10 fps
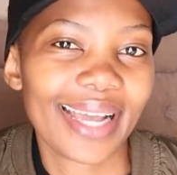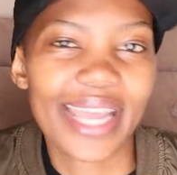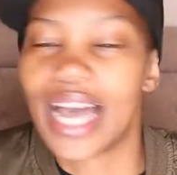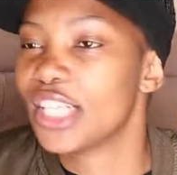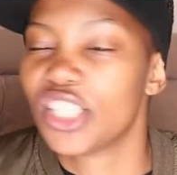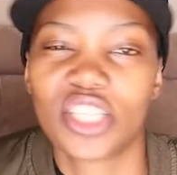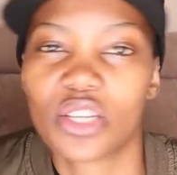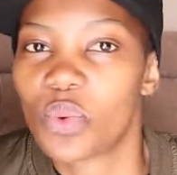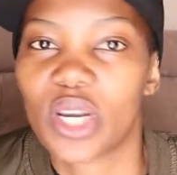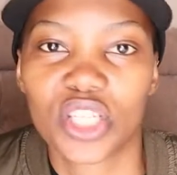yeah, I just
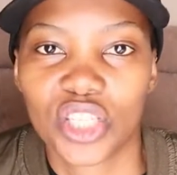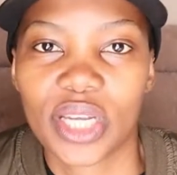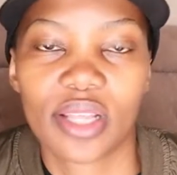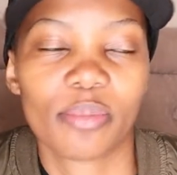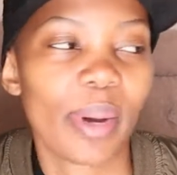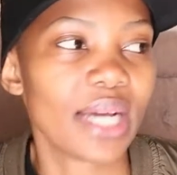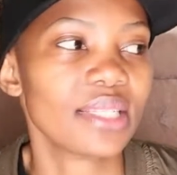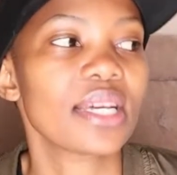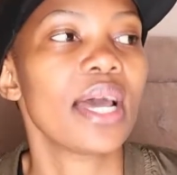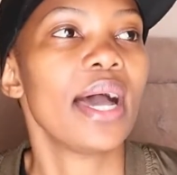didn't want to share that part.
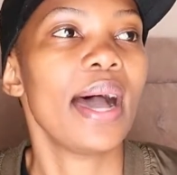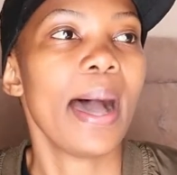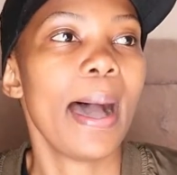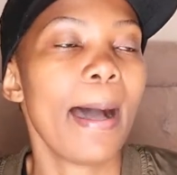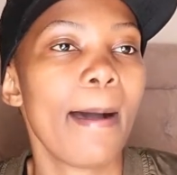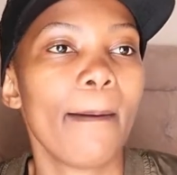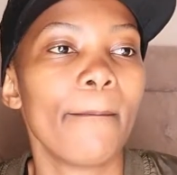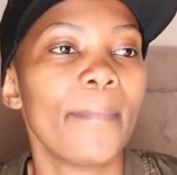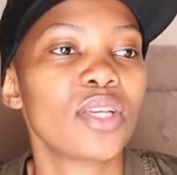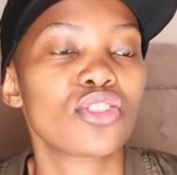
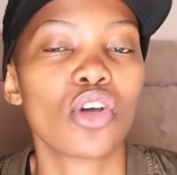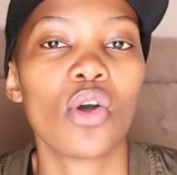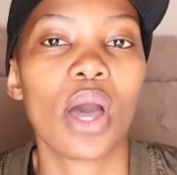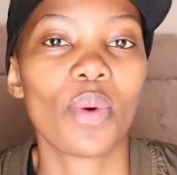Um, so I